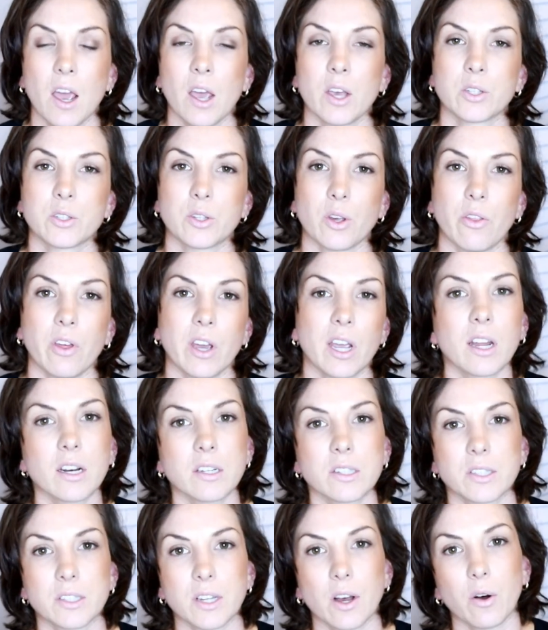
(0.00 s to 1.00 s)
So they're going
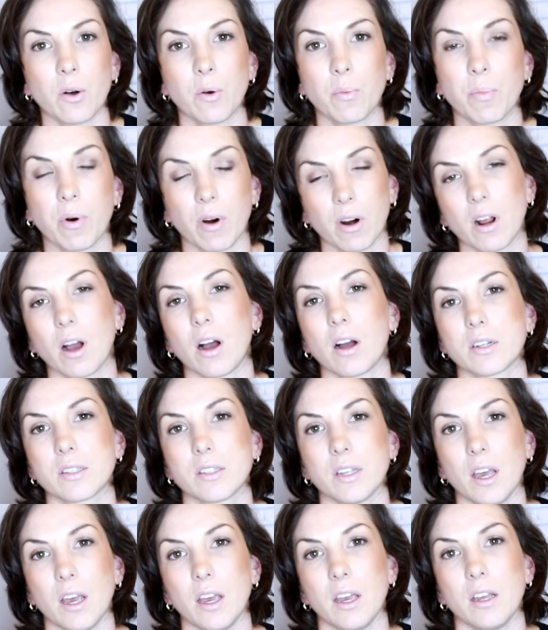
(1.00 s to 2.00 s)
to sell
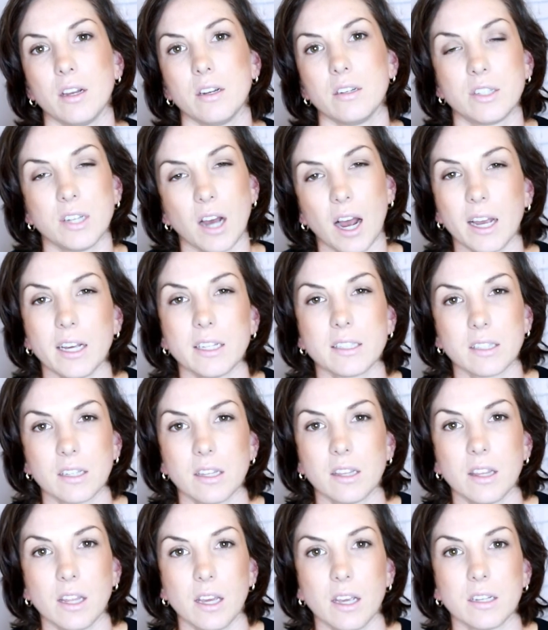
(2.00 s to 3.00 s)
products and diets
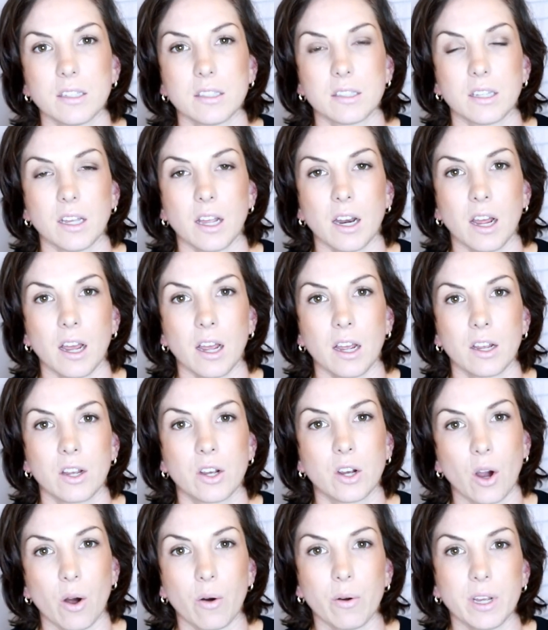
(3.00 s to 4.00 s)
and things that are
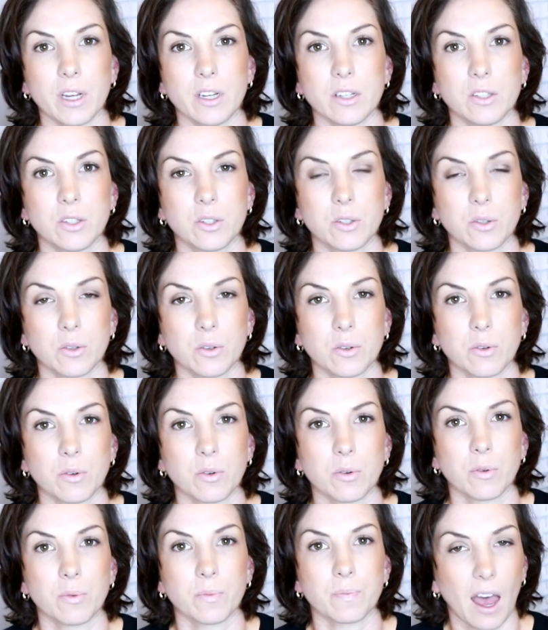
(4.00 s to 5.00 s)
going
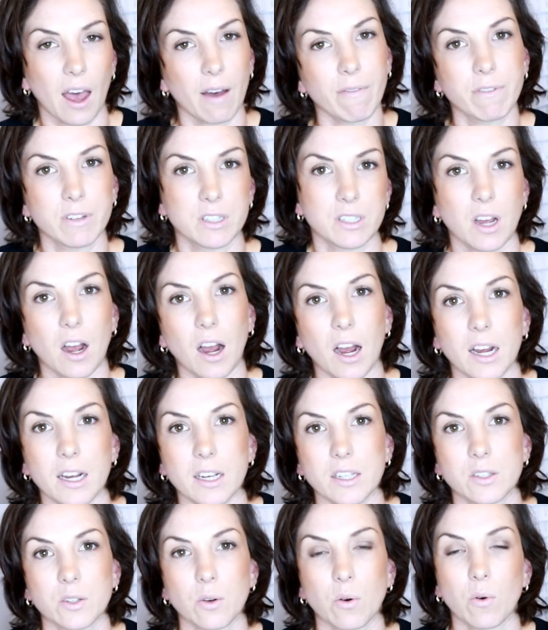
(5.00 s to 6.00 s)
to
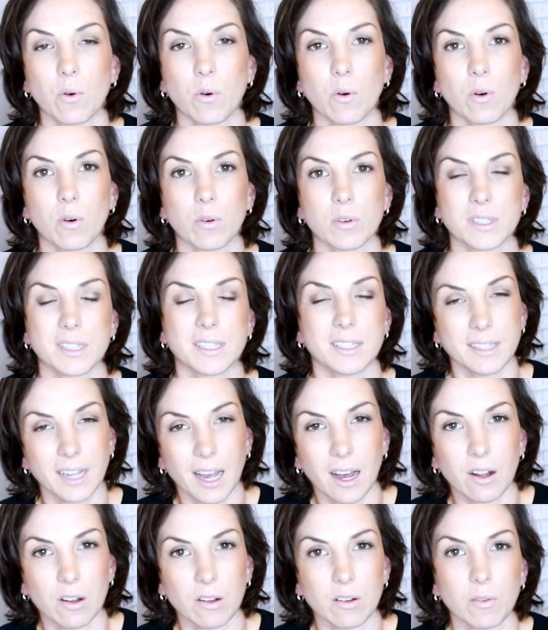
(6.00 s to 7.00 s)
advertise or
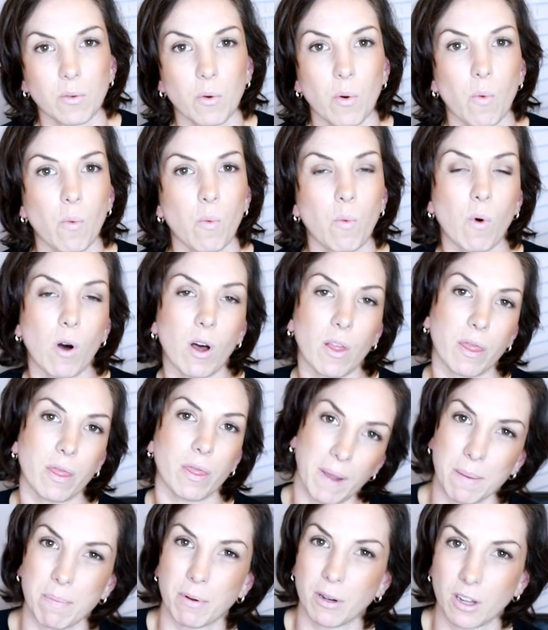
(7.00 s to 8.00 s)
sell what
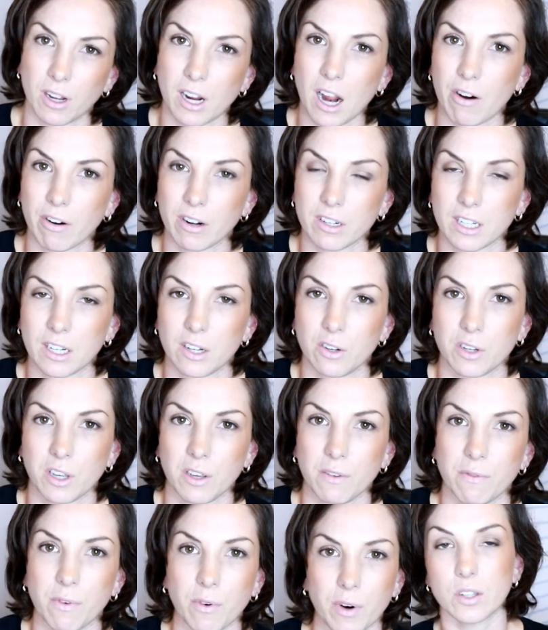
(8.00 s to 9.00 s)
people are currently
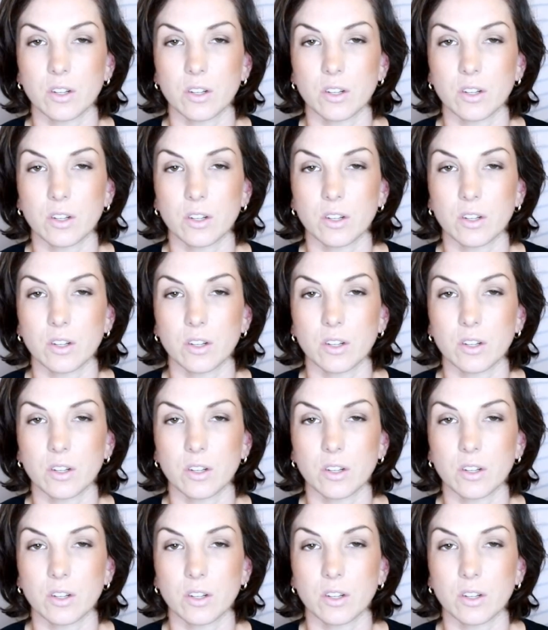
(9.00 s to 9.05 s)
looking for.